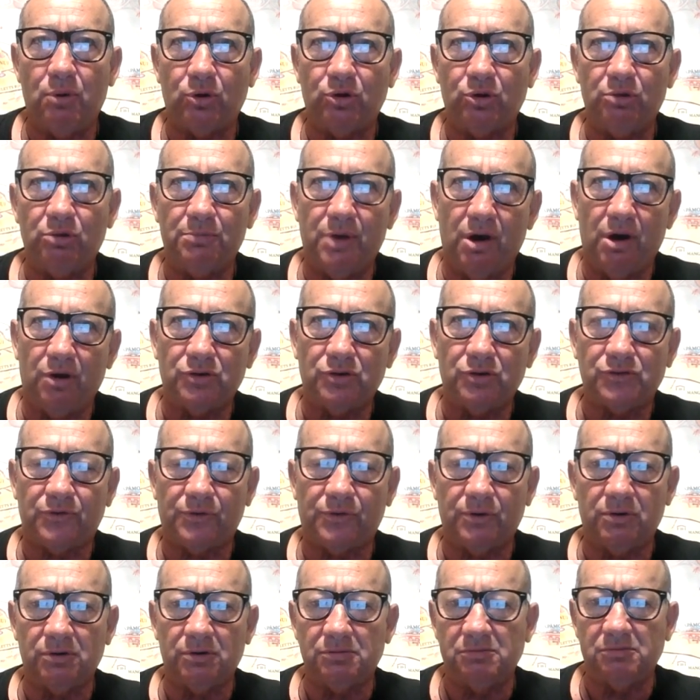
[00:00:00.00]
puku bowls
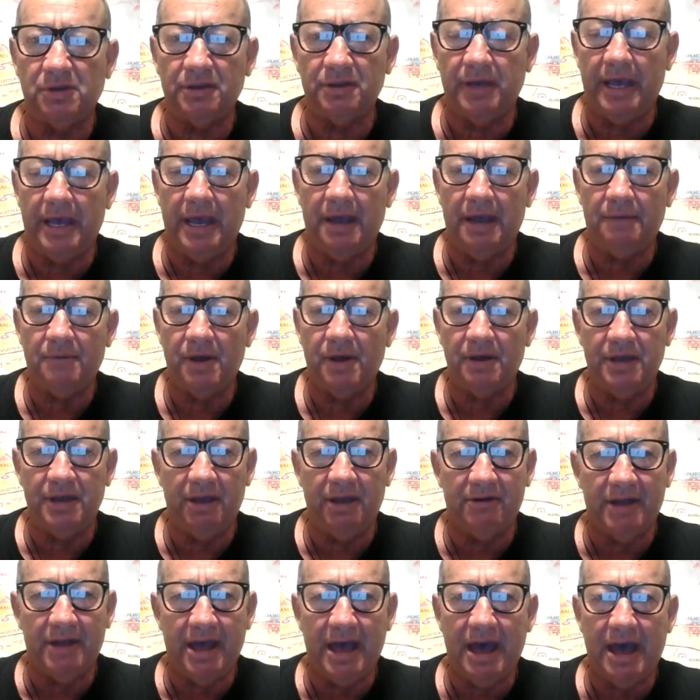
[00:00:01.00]
for a year, a
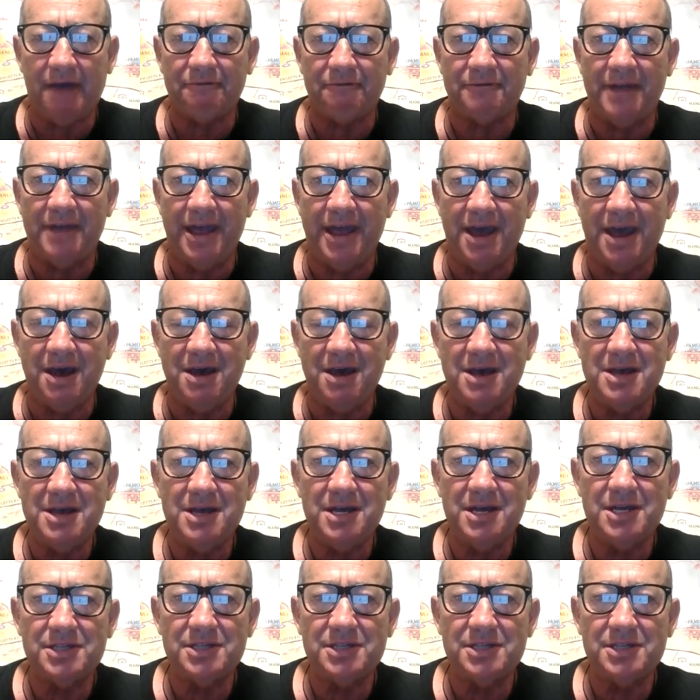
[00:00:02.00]
year and a half now.